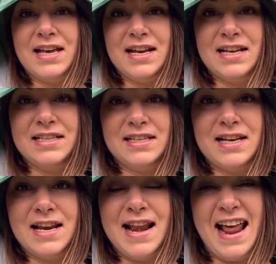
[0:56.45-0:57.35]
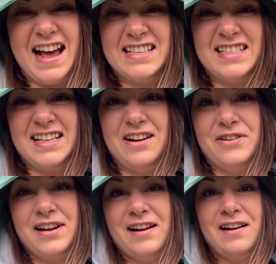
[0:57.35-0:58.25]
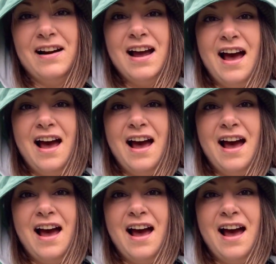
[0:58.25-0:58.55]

It is nasty out here.